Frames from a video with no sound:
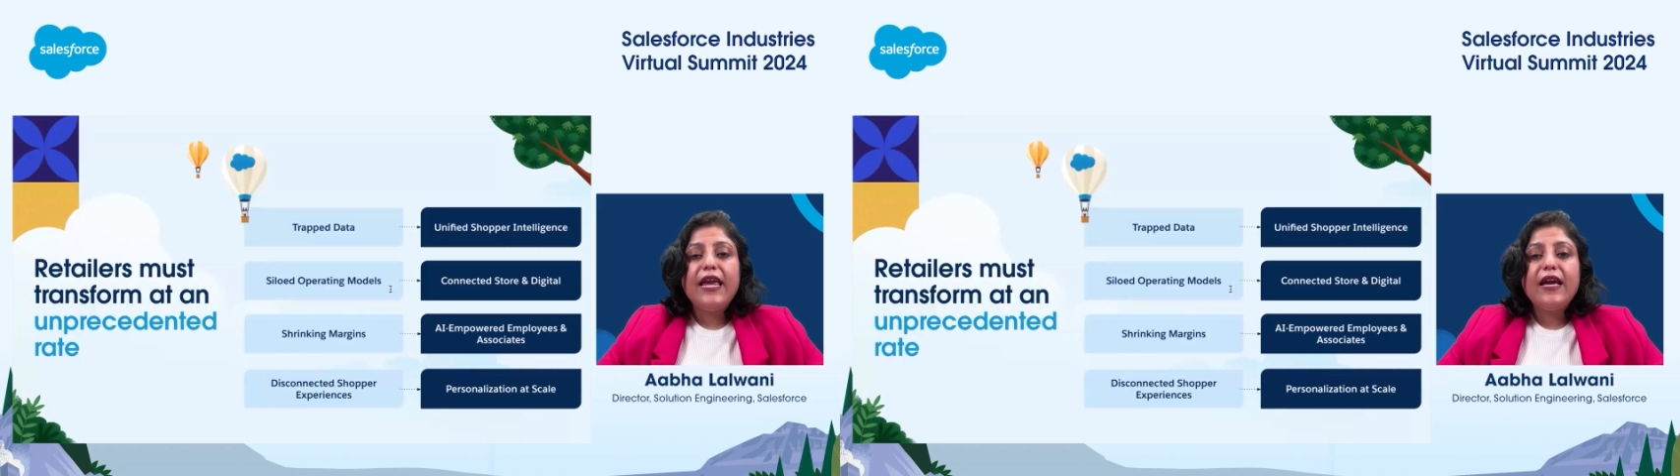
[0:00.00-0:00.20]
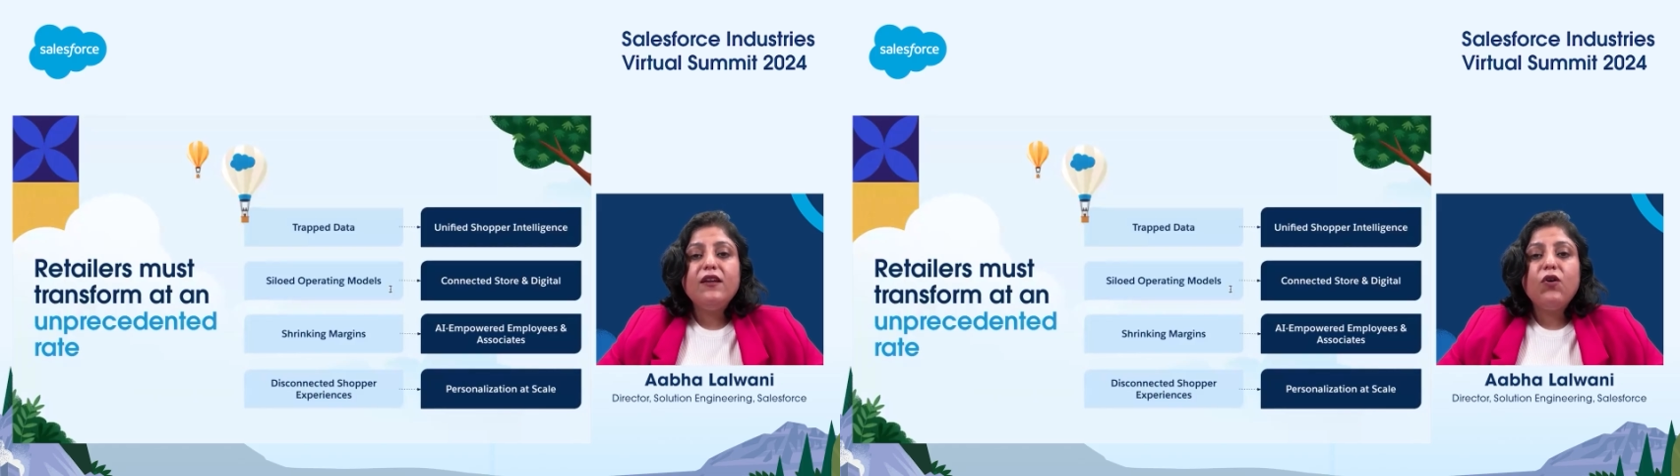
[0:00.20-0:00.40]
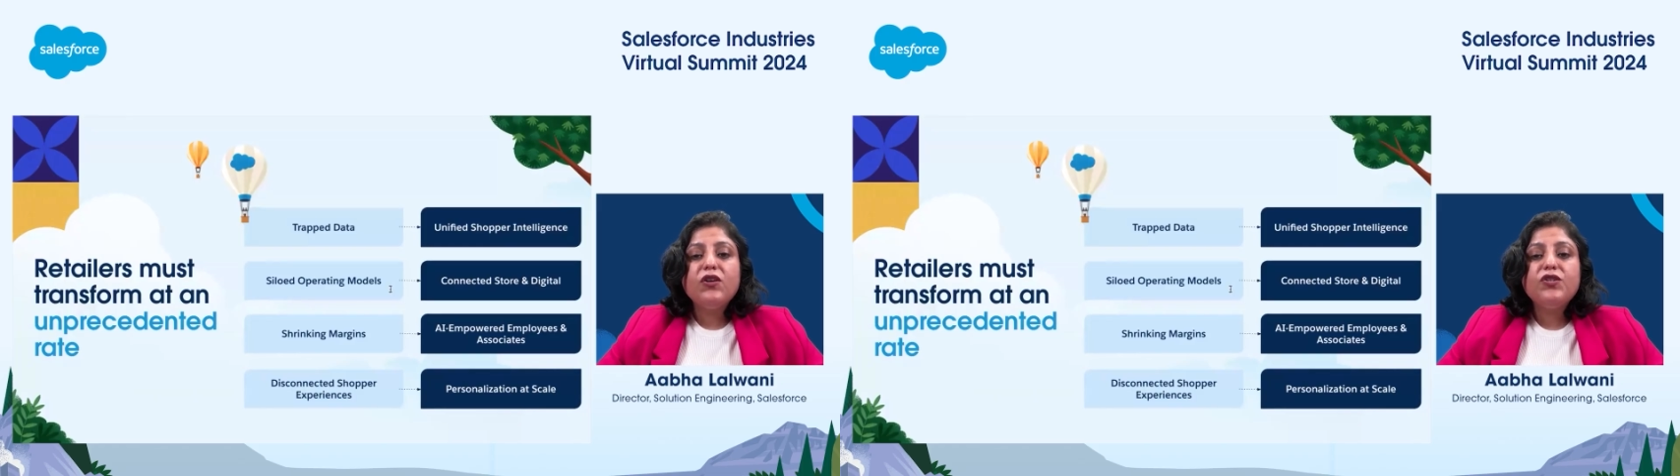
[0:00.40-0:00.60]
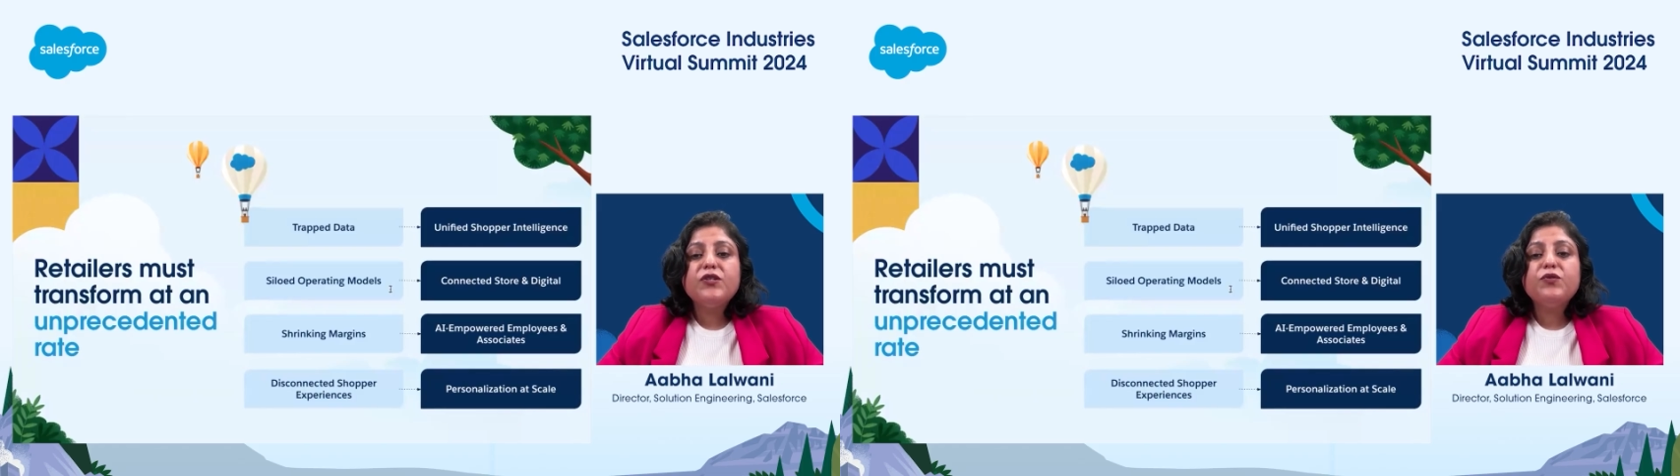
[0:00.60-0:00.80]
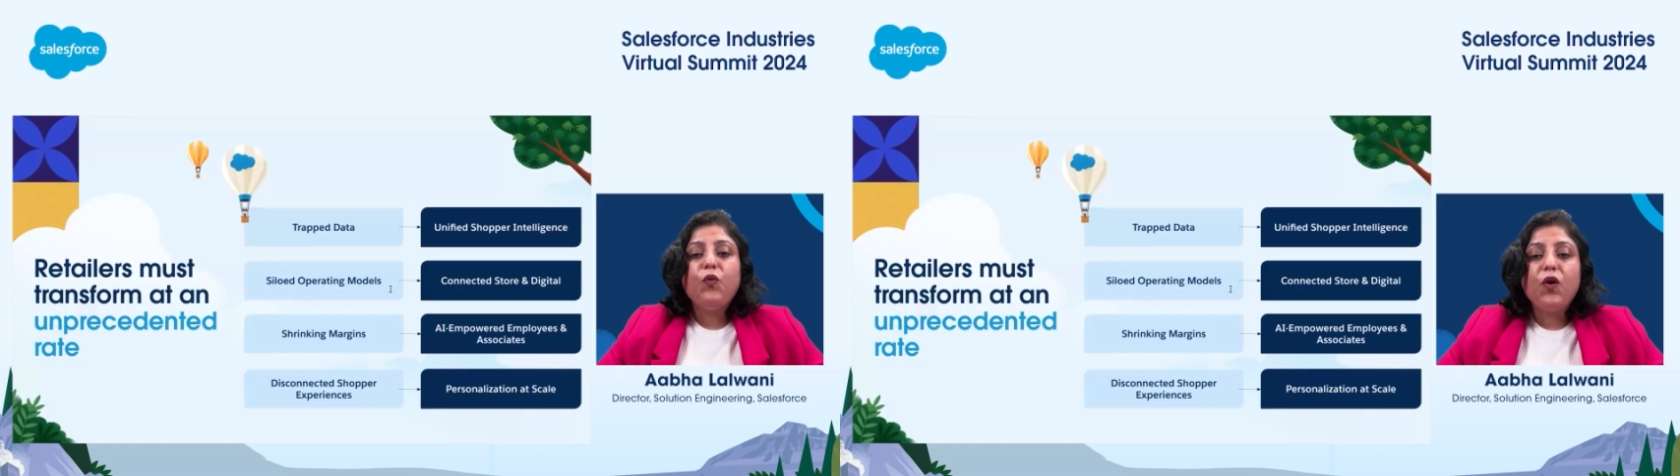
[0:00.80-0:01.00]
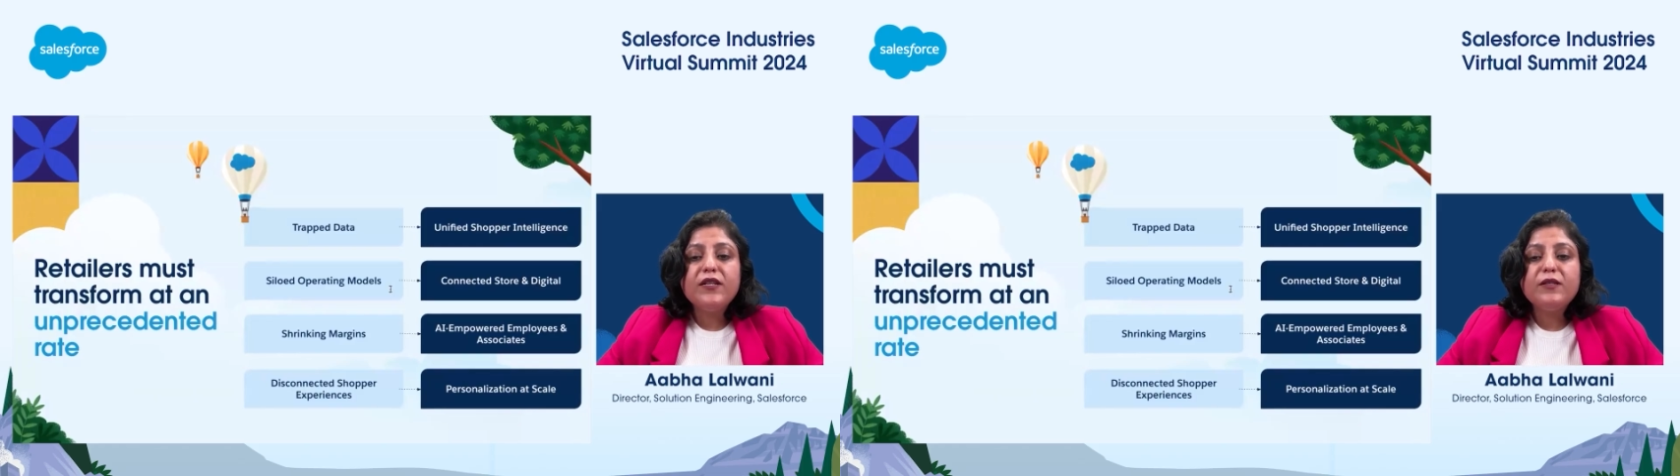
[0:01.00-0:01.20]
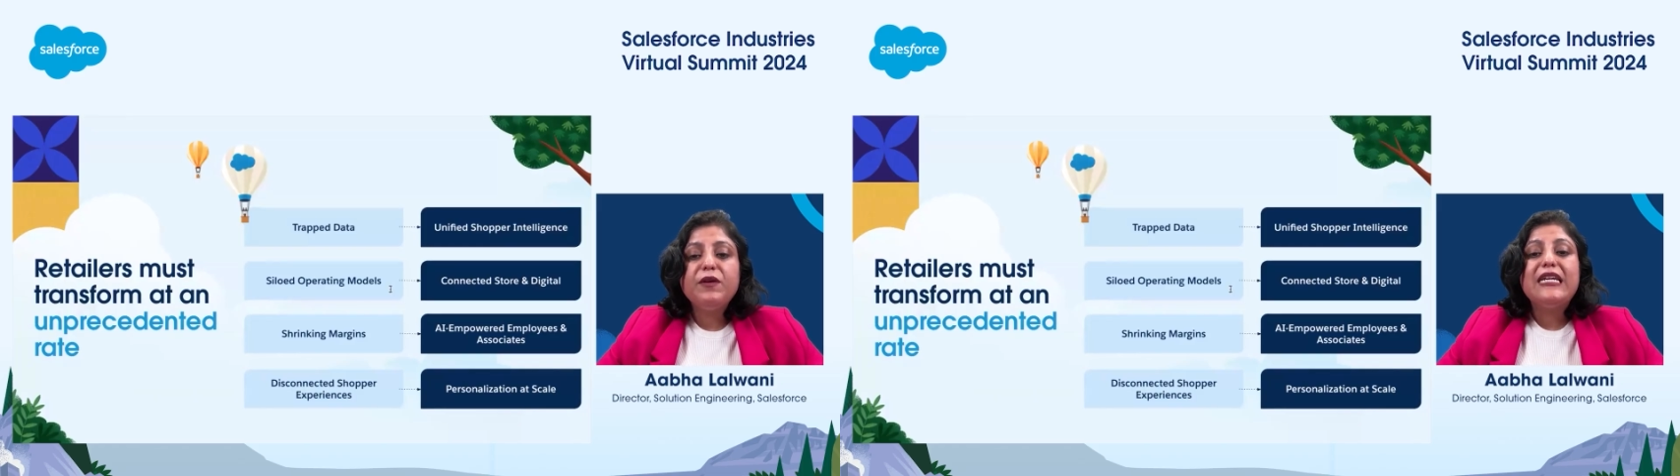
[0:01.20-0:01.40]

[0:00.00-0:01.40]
AI not just wants,